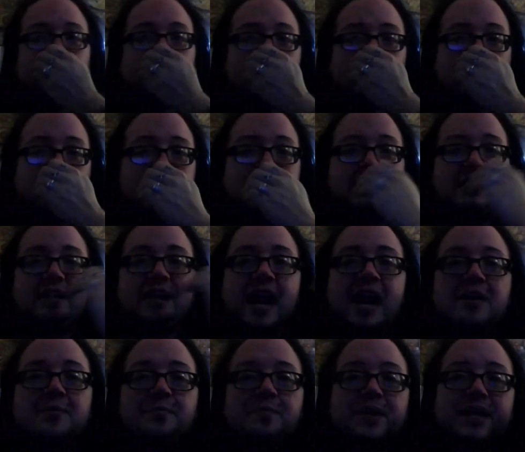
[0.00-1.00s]
Poppy
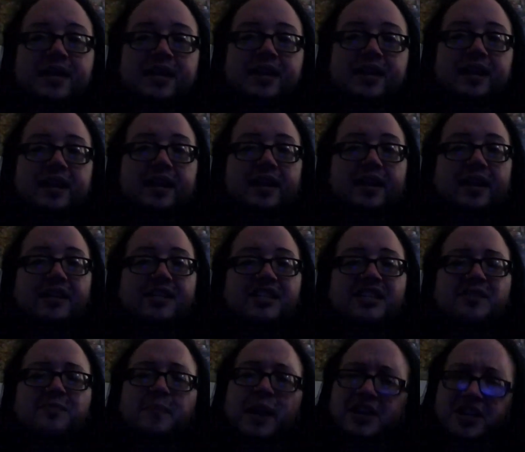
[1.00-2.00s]
can be
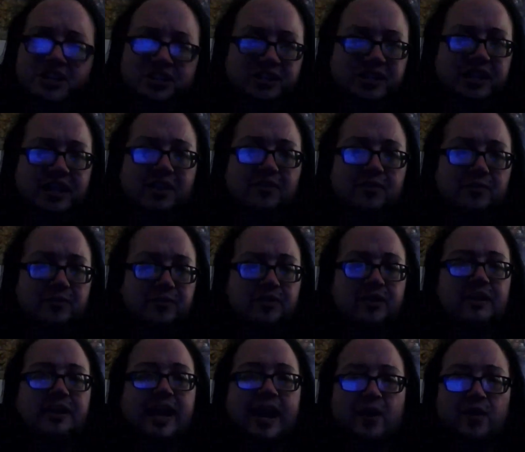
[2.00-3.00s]
especially
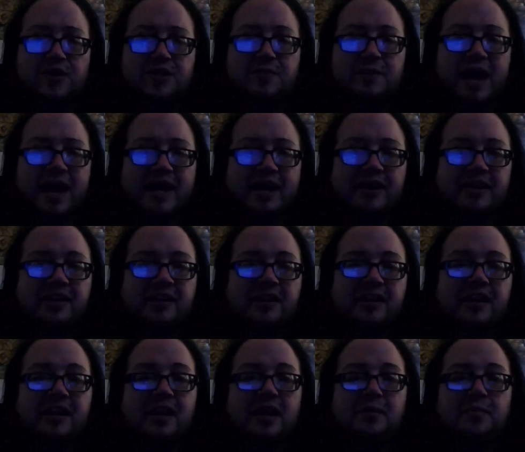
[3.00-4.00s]
charismatic,
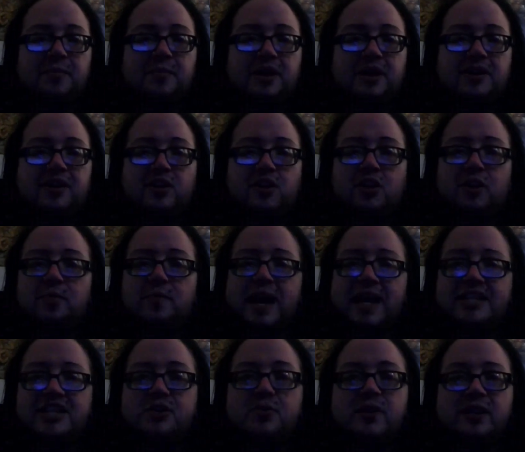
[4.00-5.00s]
but her
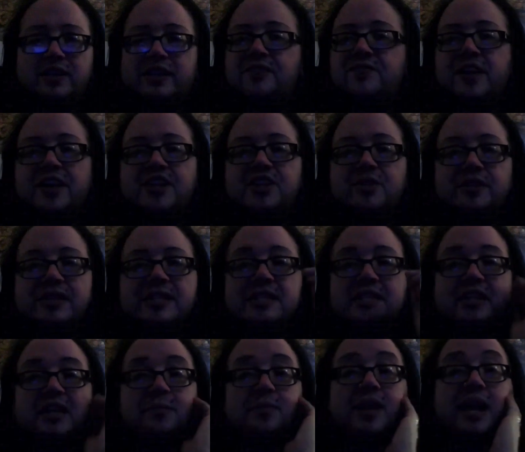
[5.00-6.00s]
mask will eventually
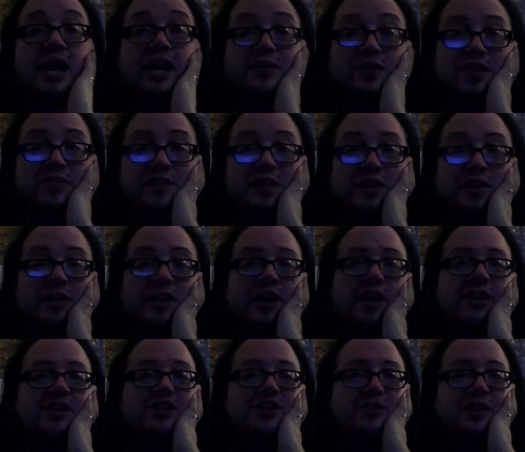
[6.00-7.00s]
slip and reveal
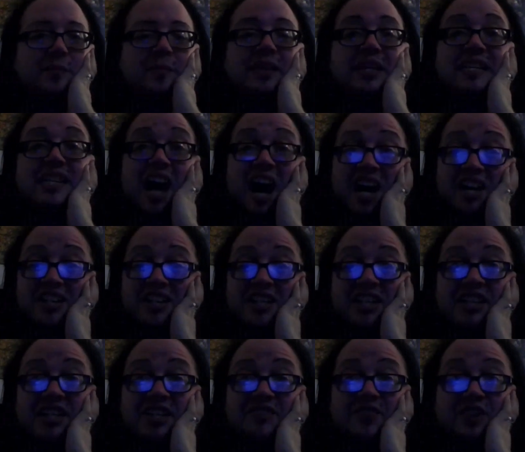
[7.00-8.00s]
an extremely
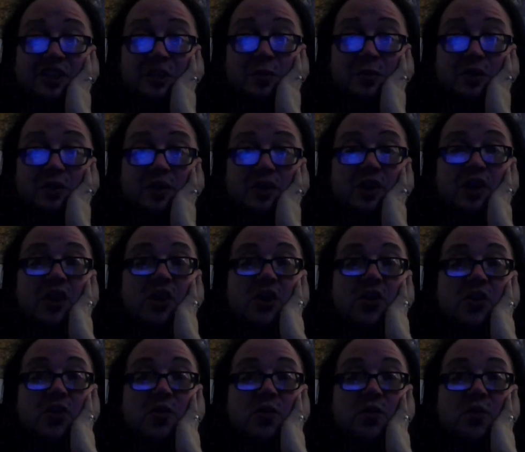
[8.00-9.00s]
toxic individual
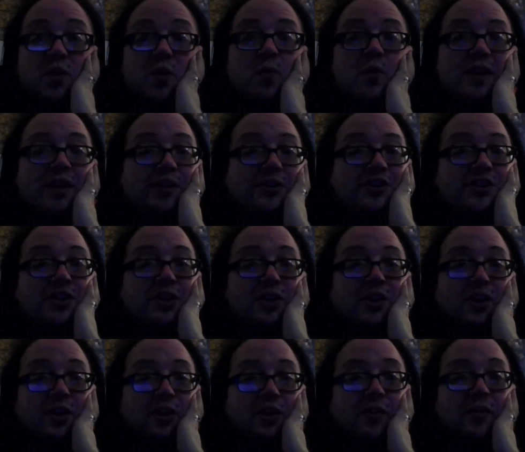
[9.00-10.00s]
who wields
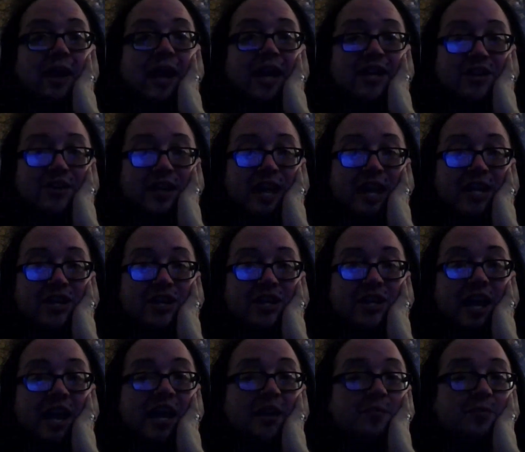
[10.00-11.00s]
her
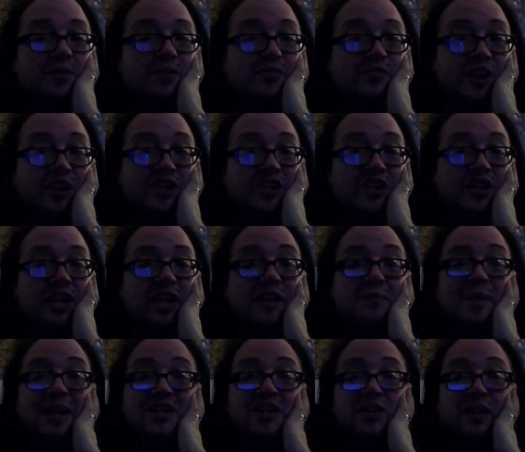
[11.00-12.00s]
education and profession
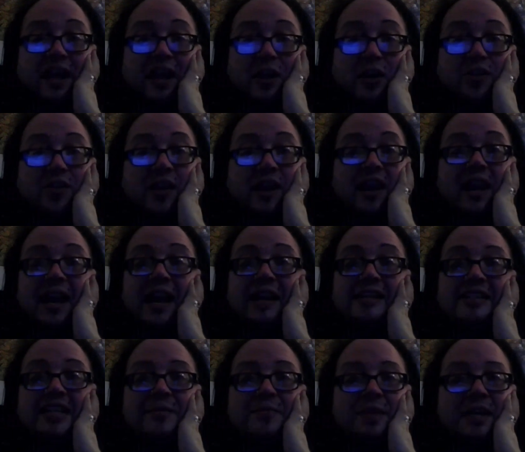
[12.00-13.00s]
in mental health
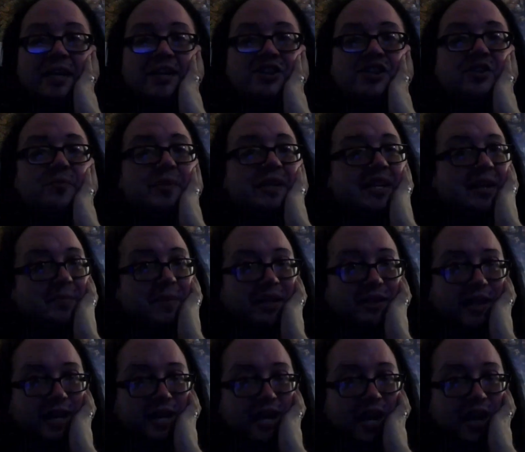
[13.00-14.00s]
as a means to
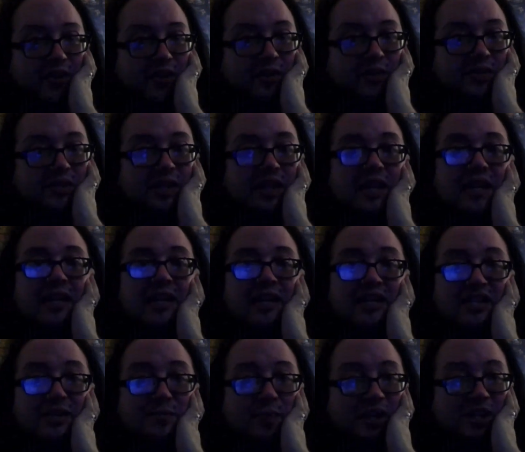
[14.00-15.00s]
manipulate others,
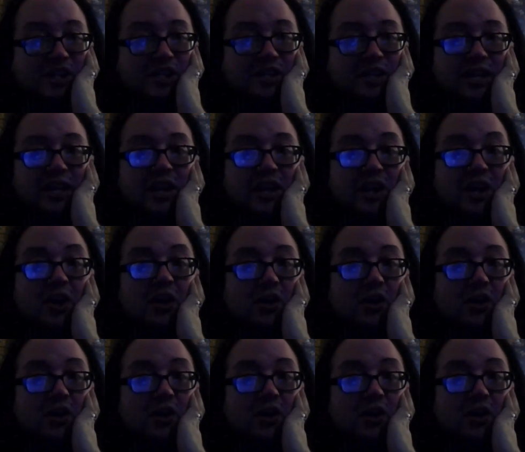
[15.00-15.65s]
especially